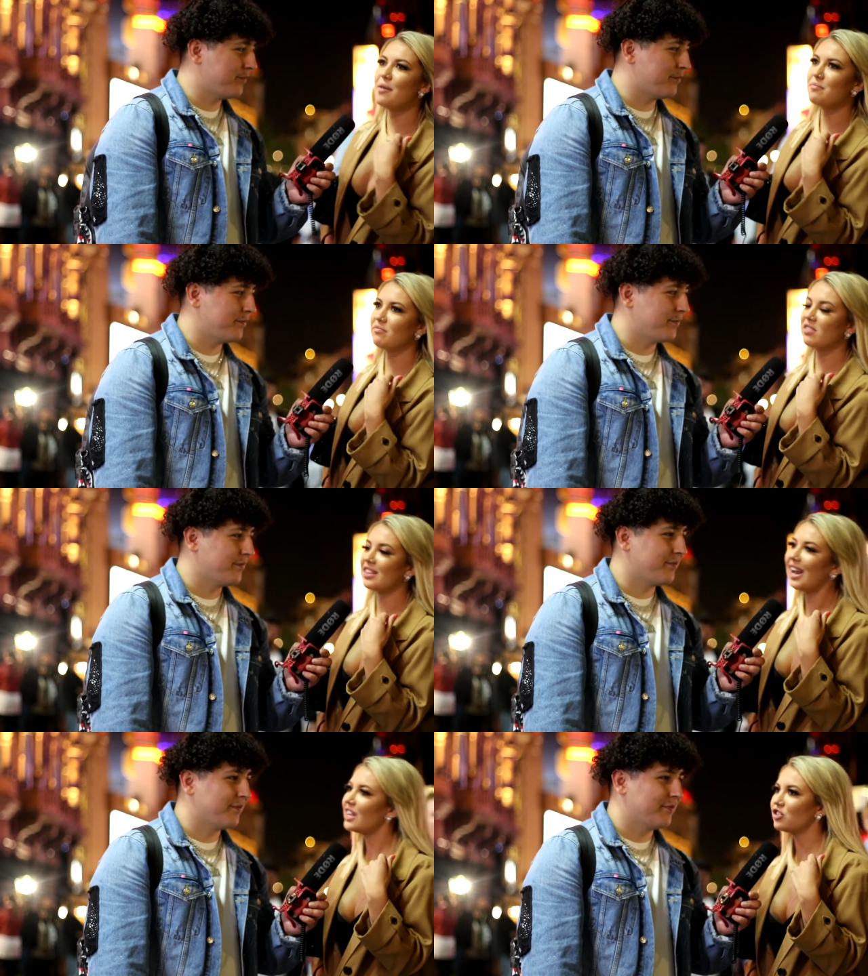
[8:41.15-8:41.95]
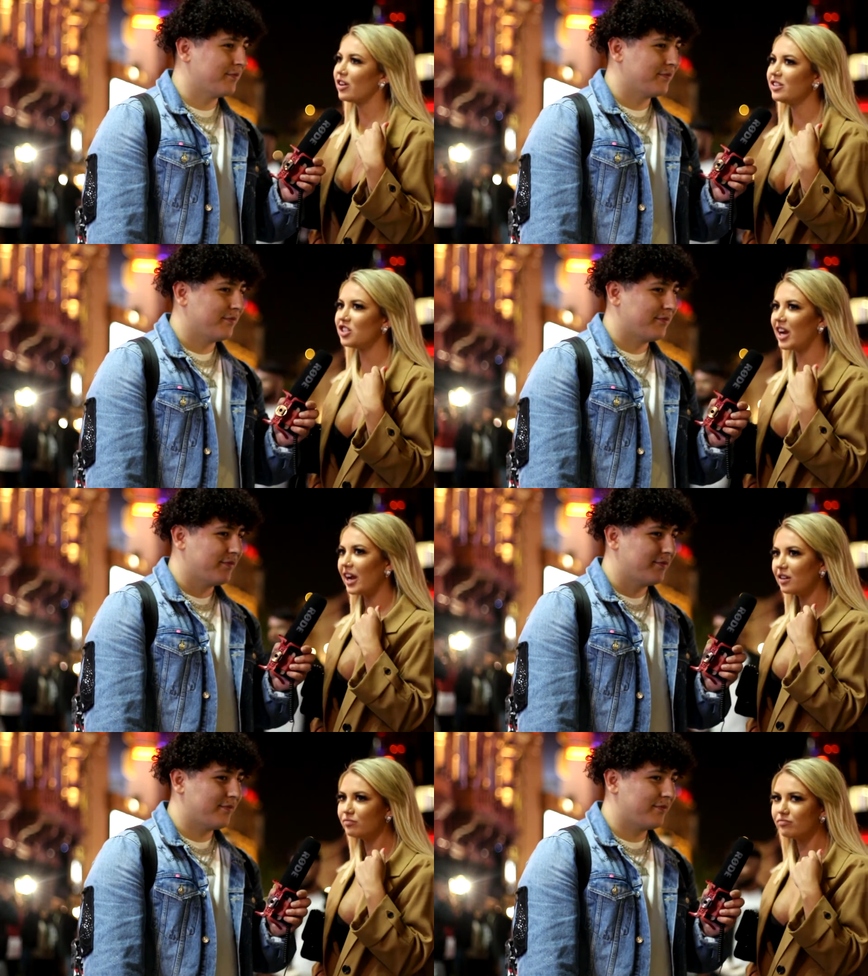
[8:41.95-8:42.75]
Speaker 1: um, the less
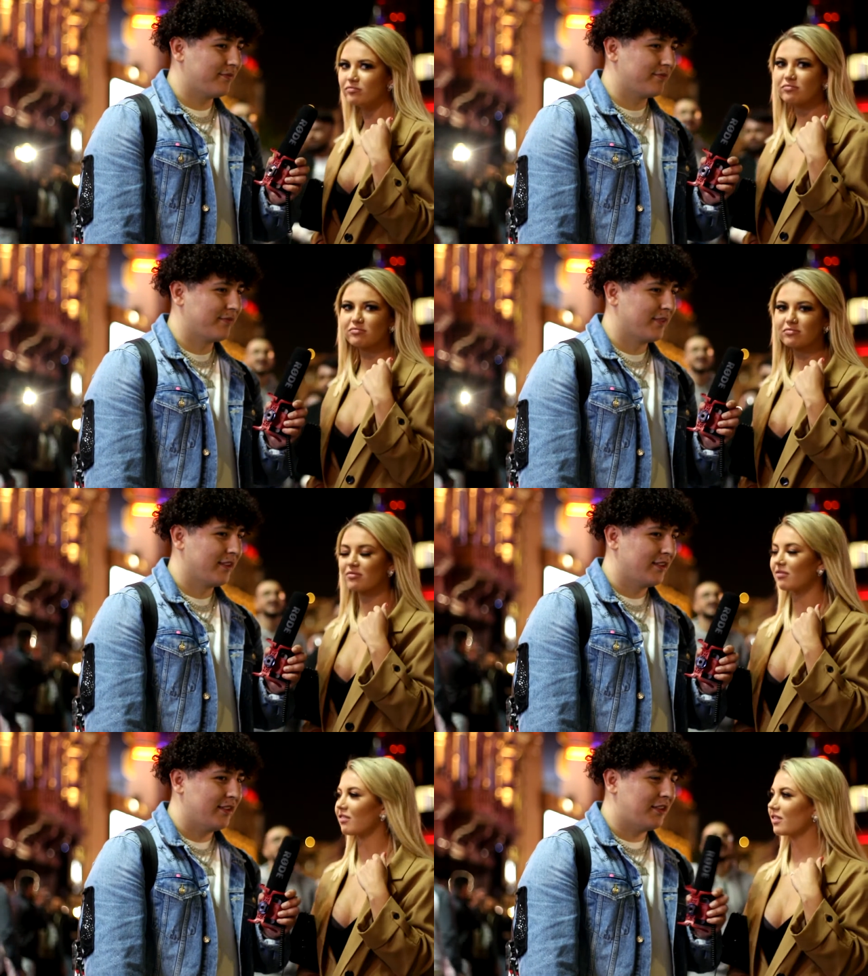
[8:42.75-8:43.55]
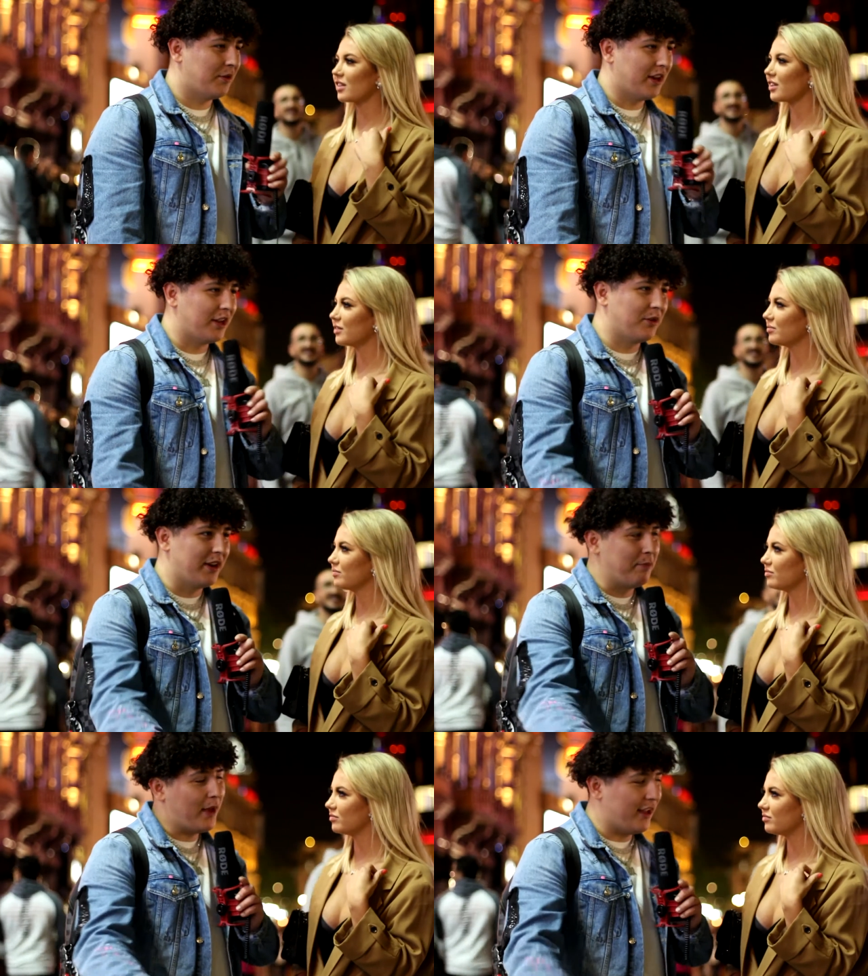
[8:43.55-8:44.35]
cringy.
Speaker 2: Oh, are they good
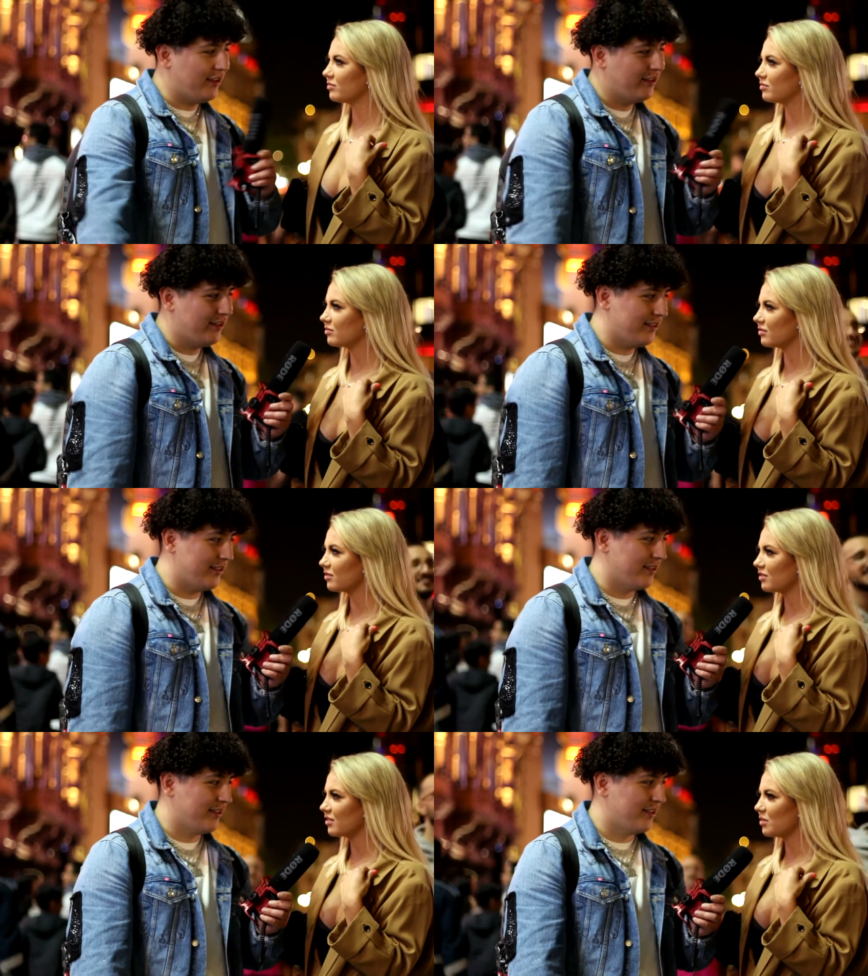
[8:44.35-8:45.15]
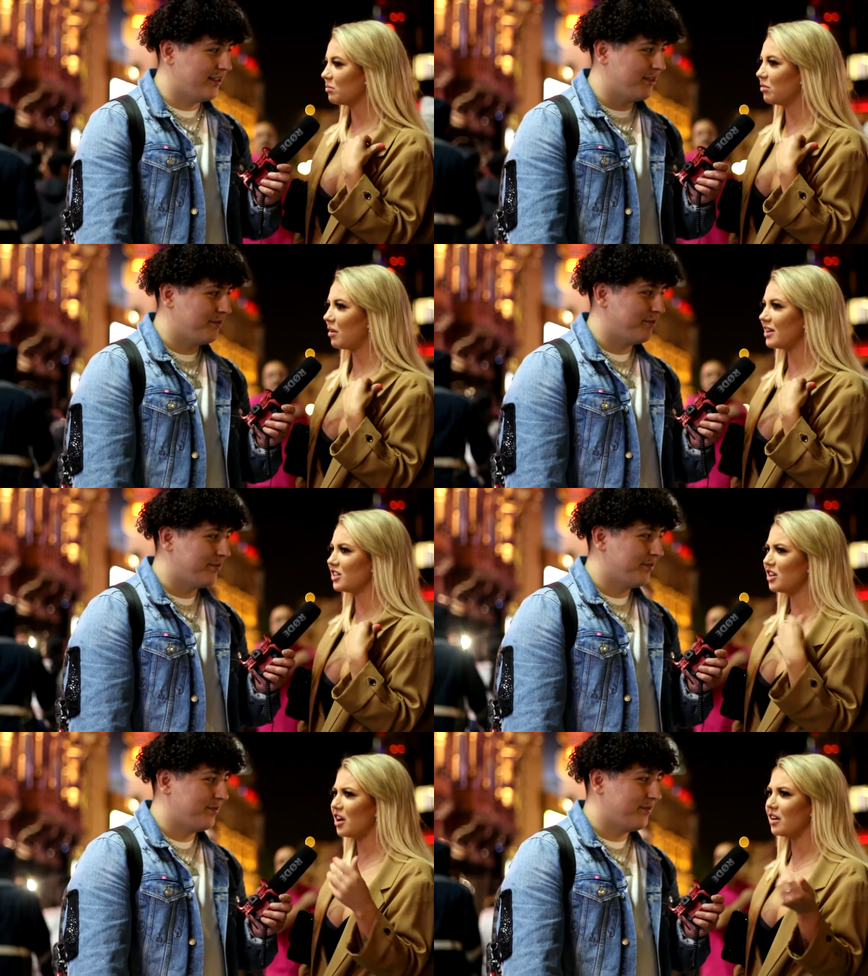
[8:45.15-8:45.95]
in bed?
Speaker 1: Well, I
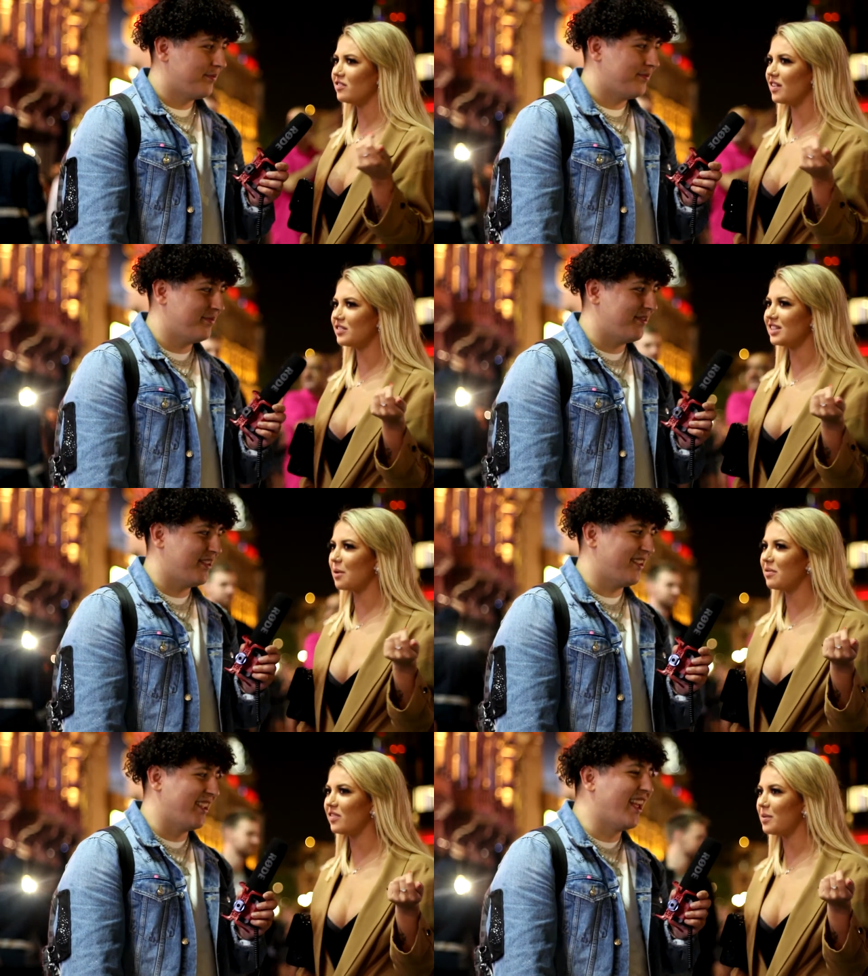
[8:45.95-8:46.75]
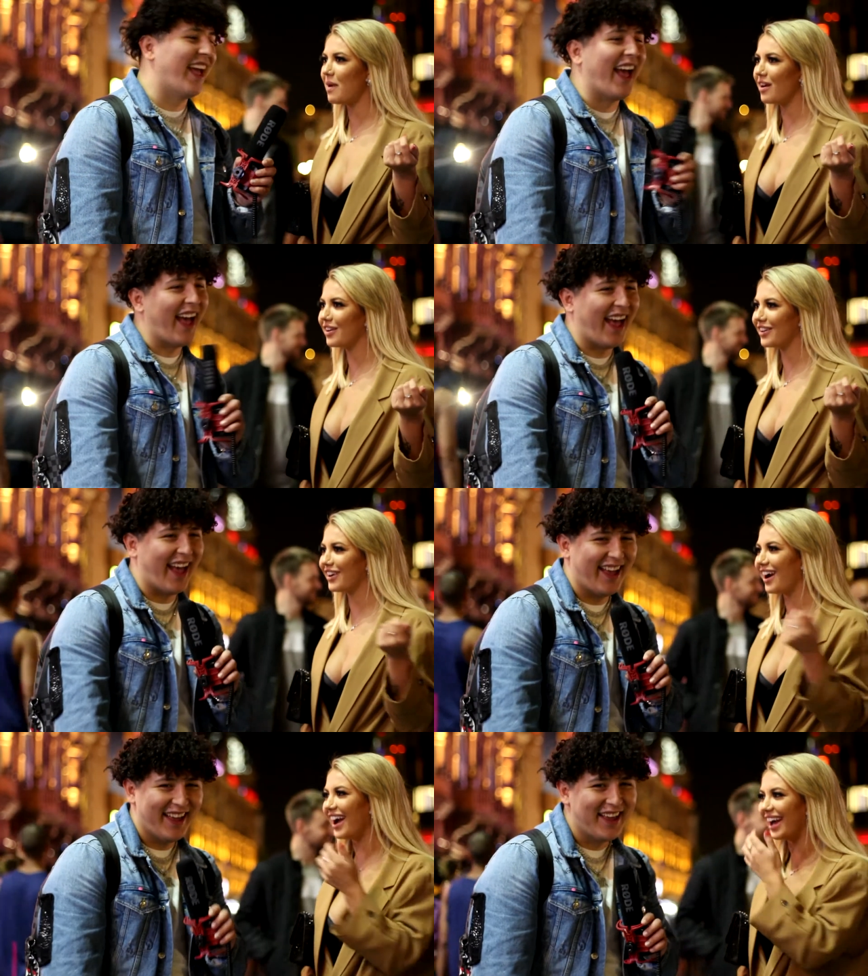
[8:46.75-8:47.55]
don't know. I've never sat with an American
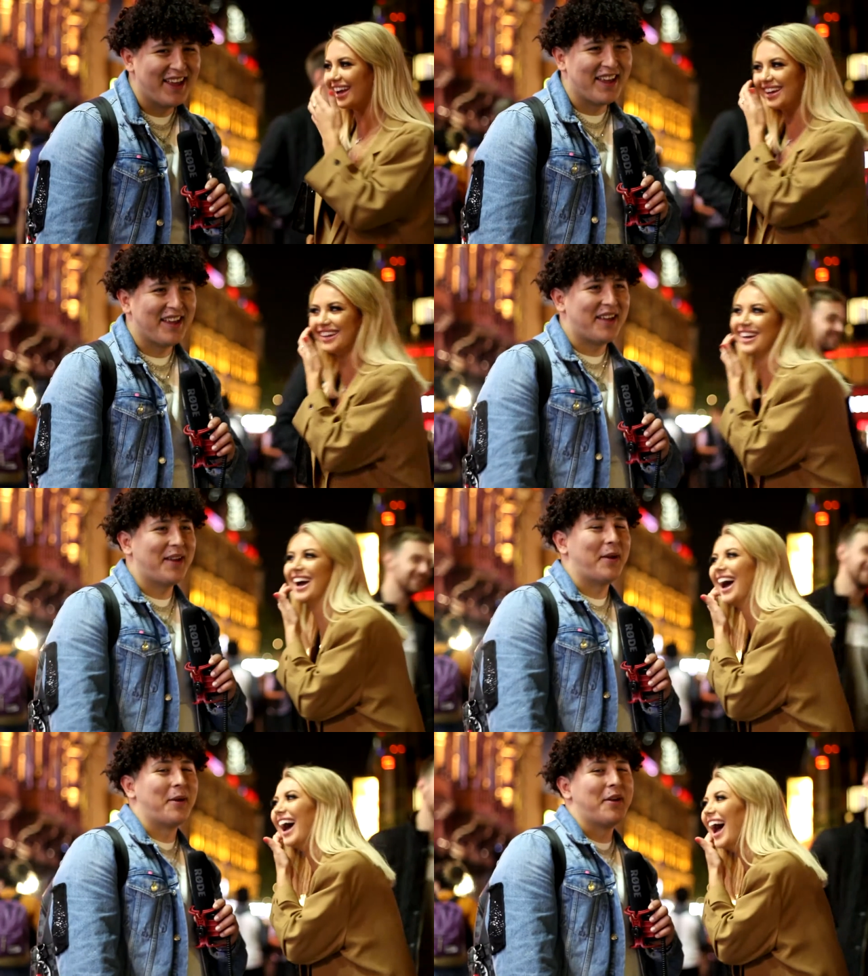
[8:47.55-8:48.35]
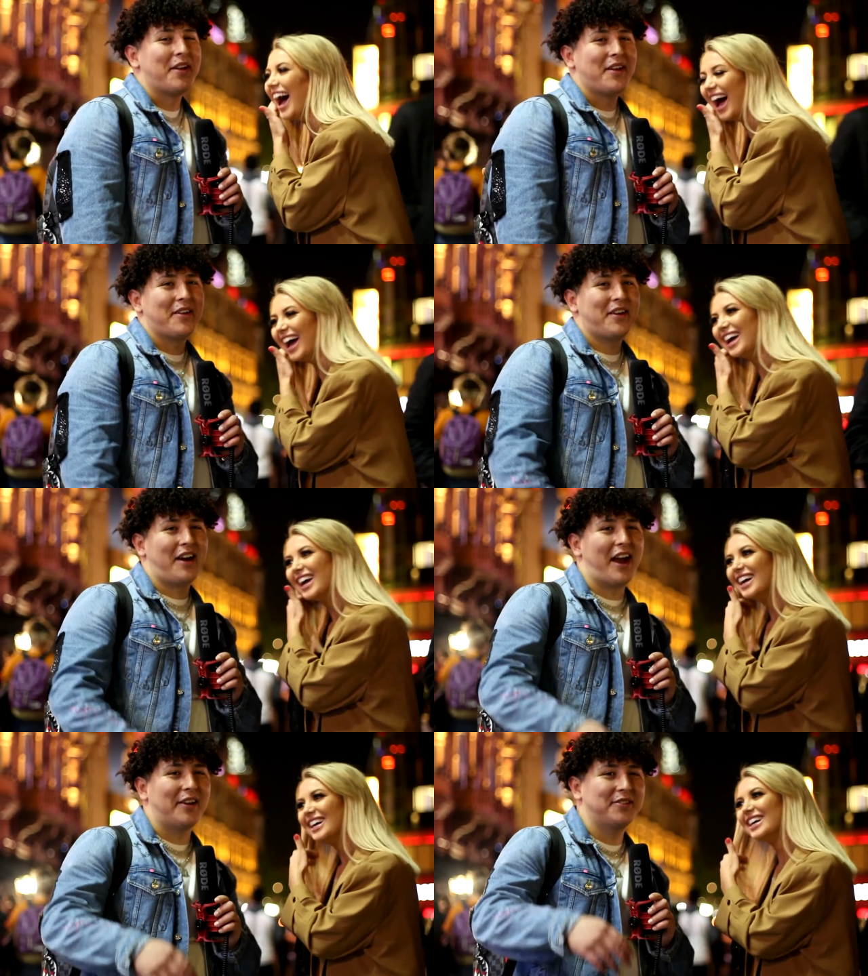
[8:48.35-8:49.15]

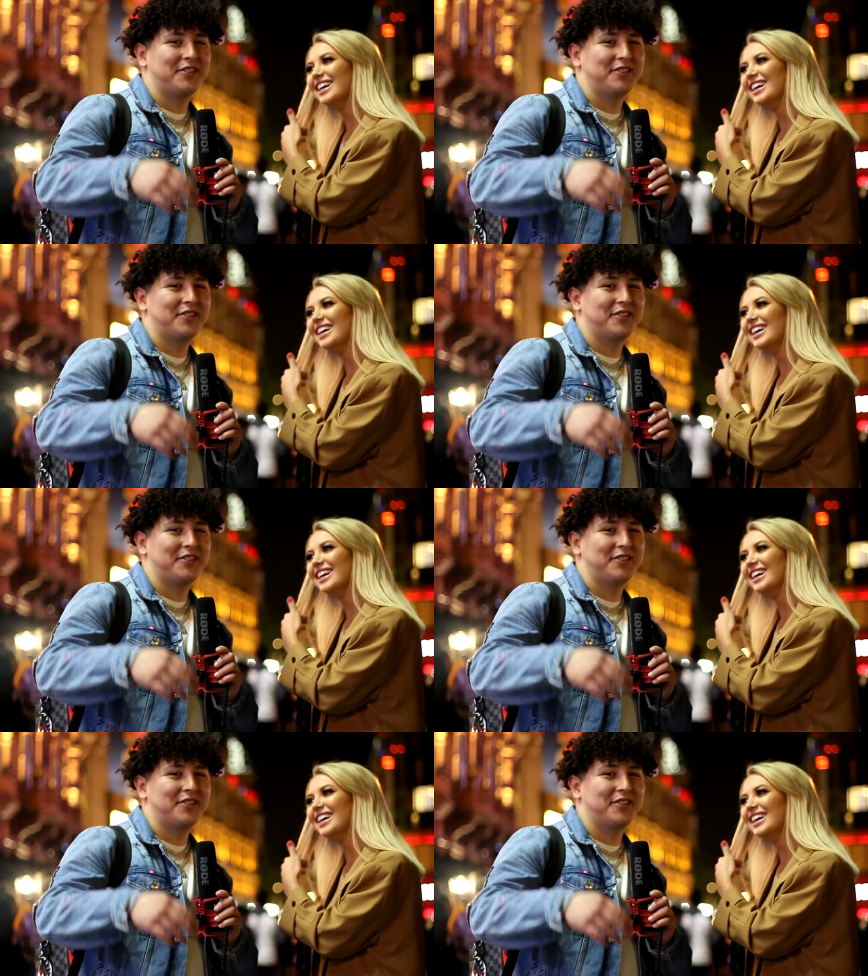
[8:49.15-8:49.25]
Speaker 2: guy. Alright,